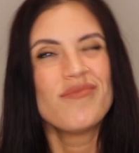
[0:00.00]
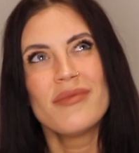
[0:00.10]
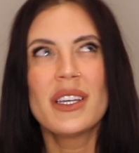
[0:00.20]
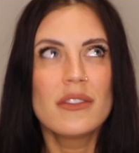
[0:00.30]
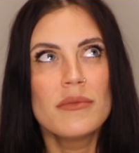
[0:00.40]

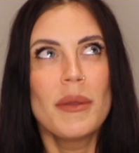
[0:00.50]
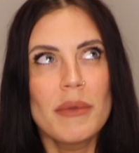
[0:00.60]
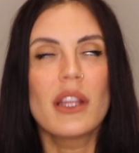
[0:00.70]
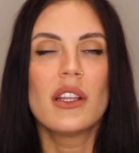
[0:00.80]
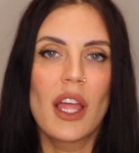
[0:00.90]
Well, maybe
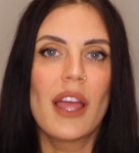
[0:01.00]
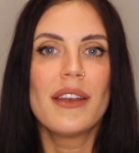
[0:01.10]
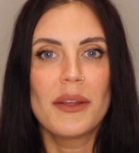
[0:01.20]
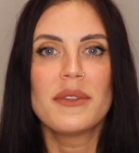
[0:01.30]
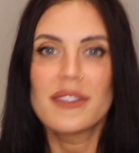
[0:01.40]
not a lot.
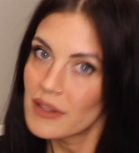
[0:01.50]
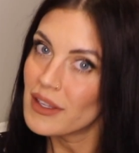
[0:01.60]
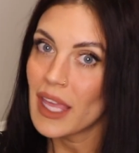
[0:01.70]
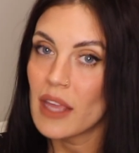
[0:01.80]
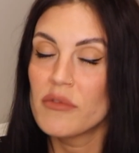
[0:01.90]
That was,
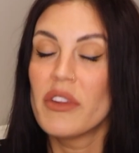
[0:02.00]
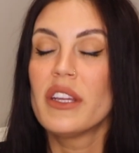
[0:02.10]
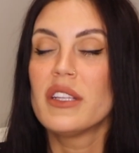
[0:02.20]
again, very